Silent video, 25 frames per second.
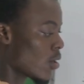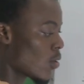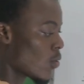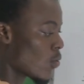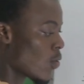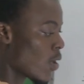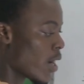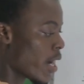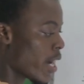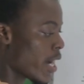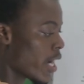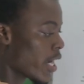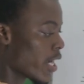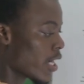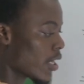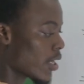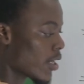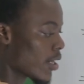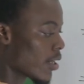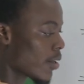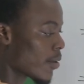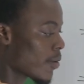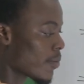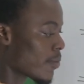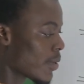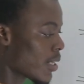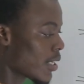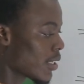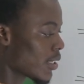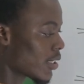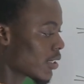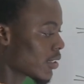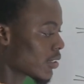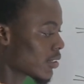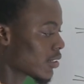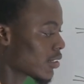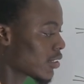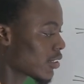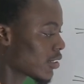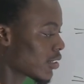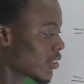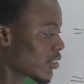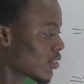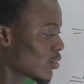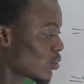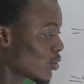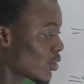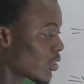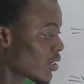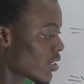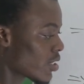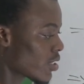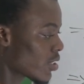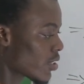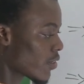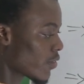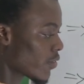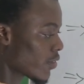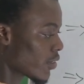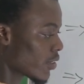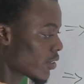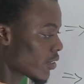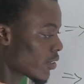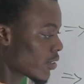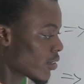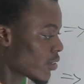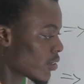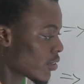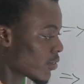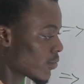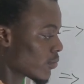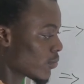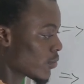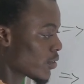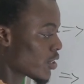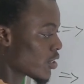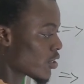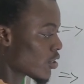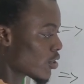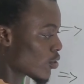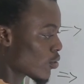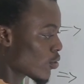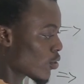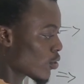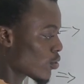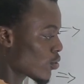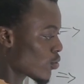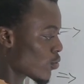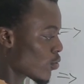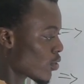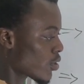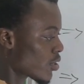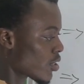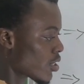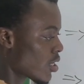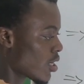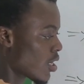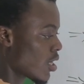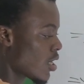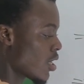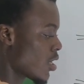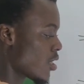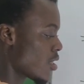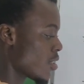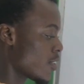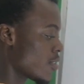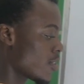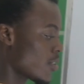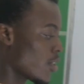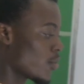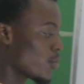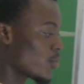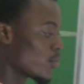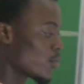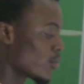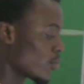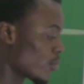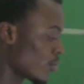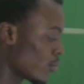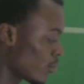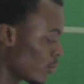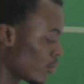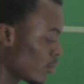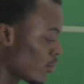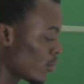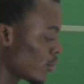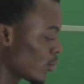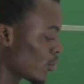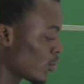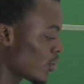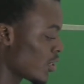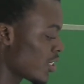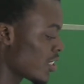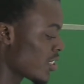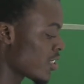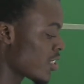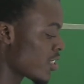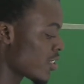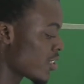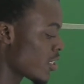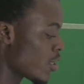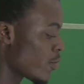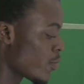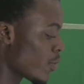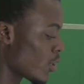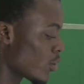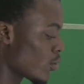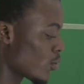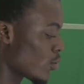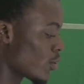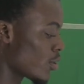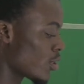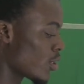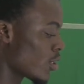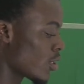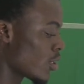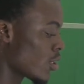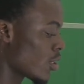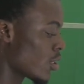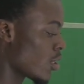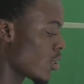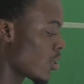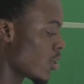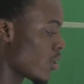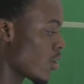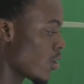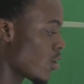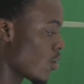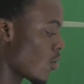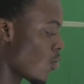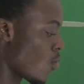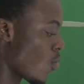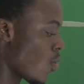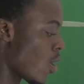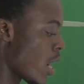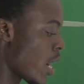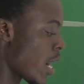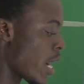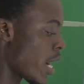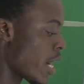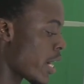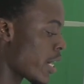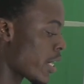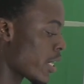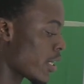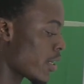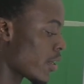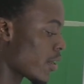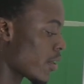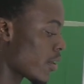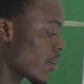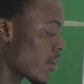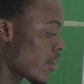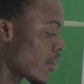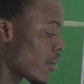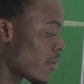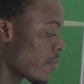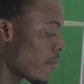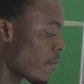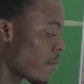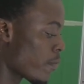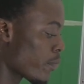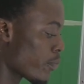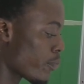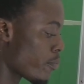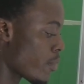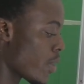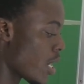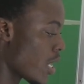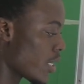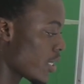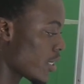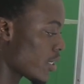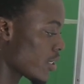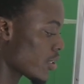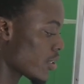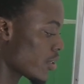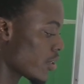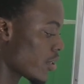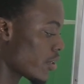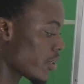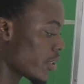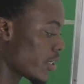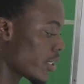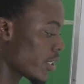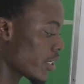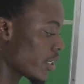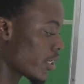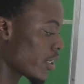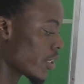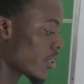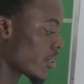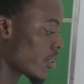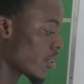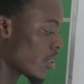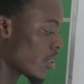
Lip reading: y minus 27, which is equal to what? 0. So this is the same as what? Y minus 3